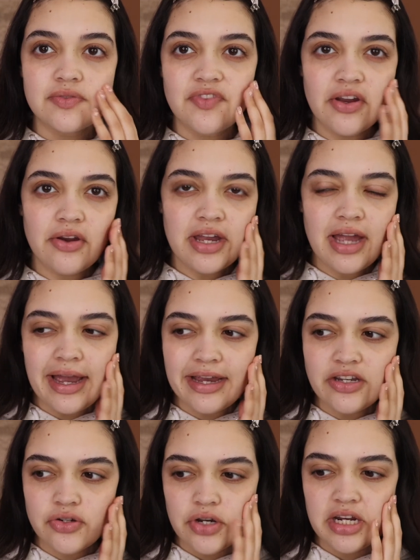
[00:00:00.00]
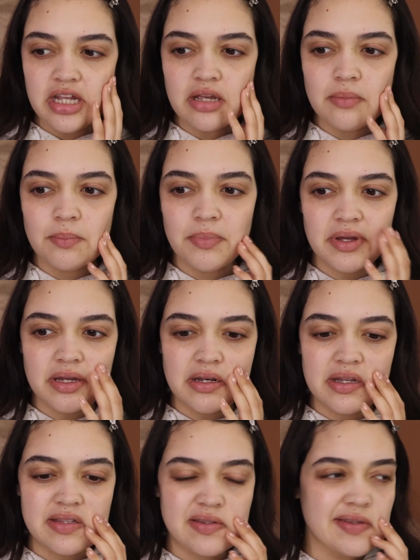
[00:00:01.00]
very hydrating, but
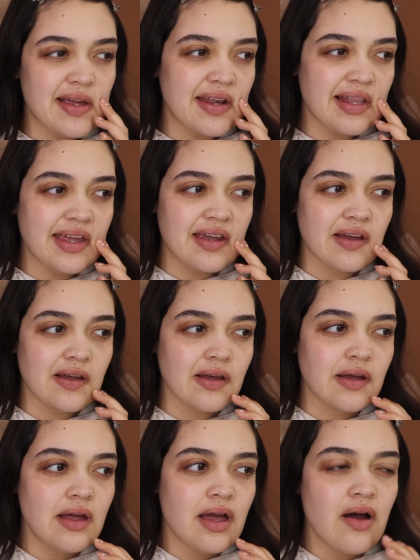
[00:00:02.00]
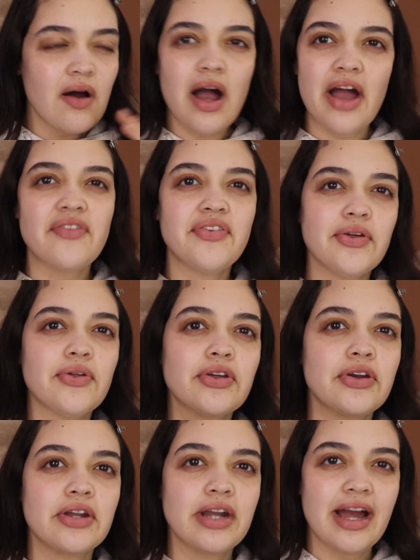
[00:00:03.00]
it's not like a I feel
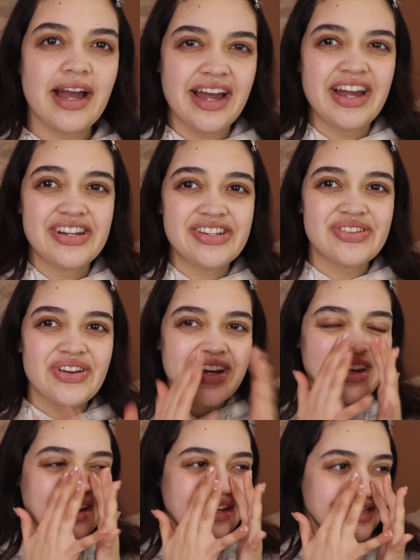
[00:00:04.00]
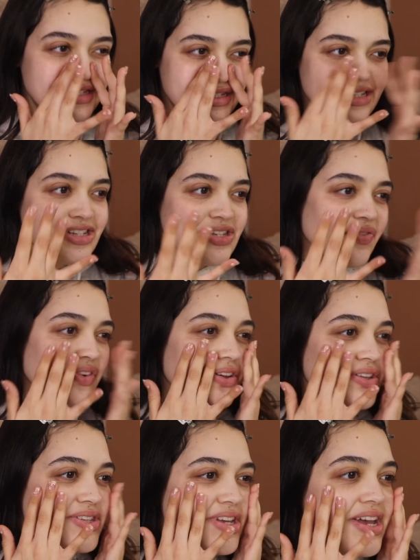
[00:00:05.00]
good hydrating. It just
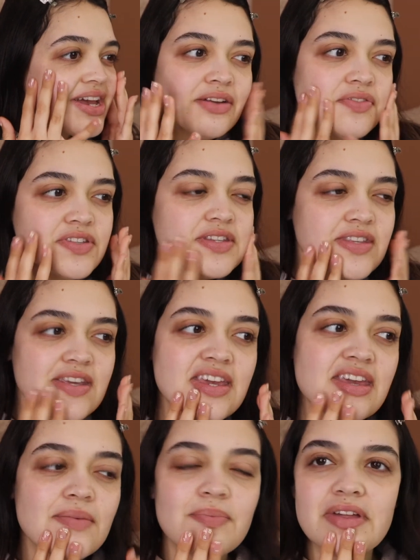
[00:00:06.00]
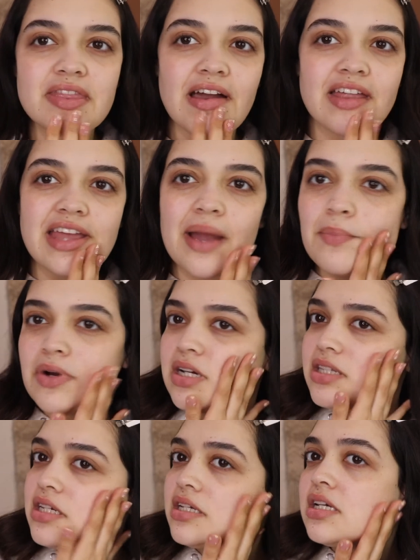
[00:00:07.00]
feels kind of sticky, but not that
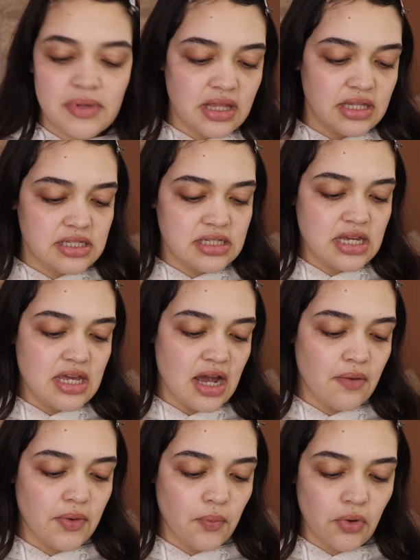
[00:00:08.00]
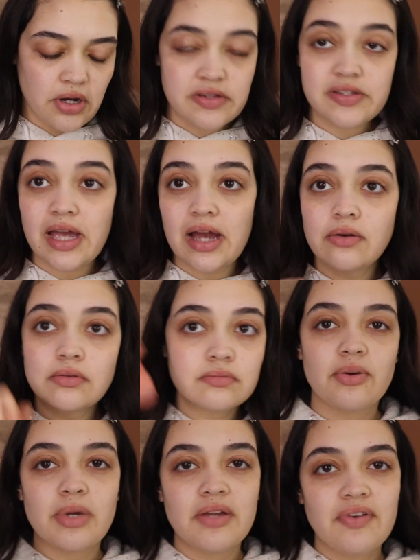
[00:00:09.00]
much. But let's see how it works out. For
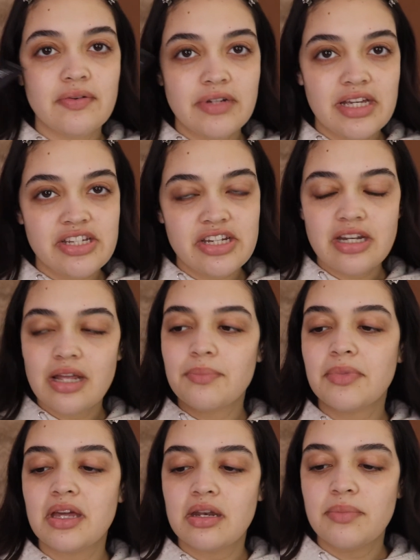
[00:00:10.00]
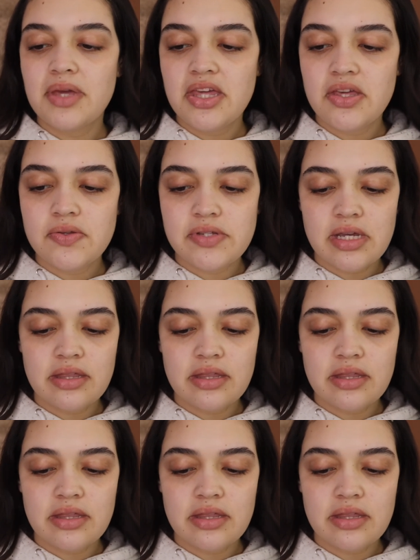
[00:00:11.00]
my foundation, I'm gonna be using